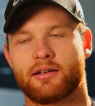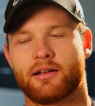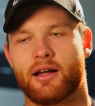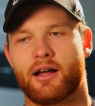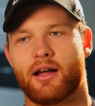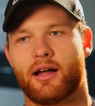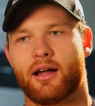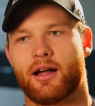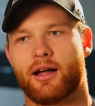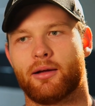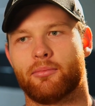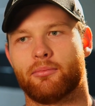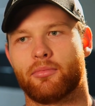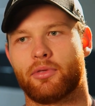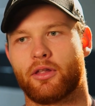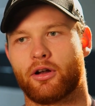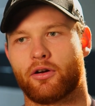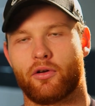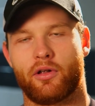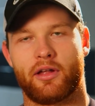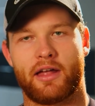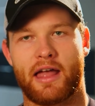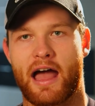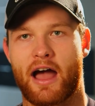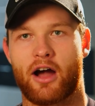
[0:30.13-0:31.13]
Um,
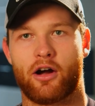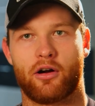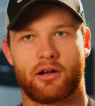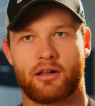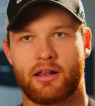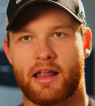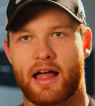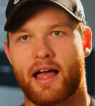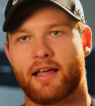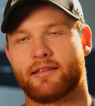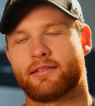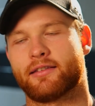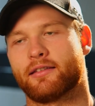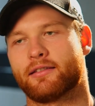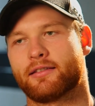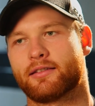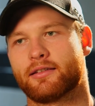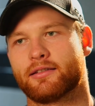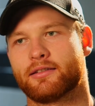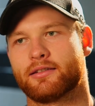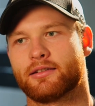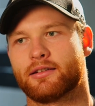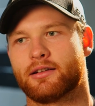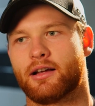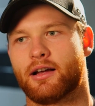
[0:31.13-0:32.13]
they're only hour classes.